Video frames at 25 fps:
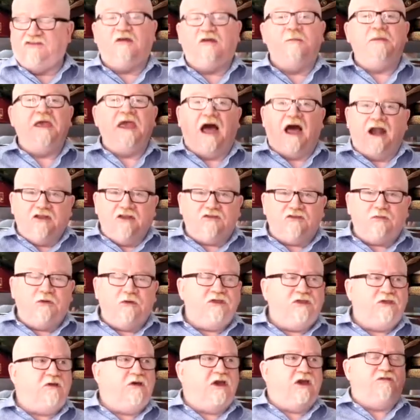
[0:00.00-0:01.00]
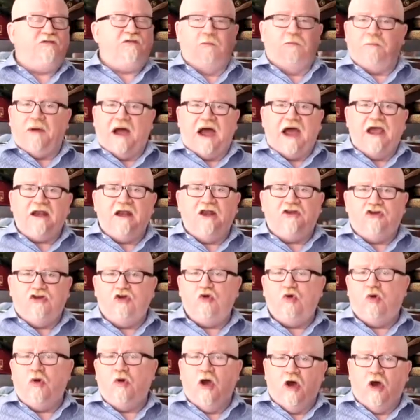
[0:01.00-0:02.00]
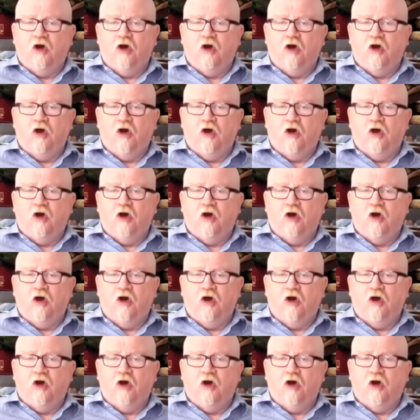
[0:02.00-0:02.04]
To be honest with you, if you're buying a new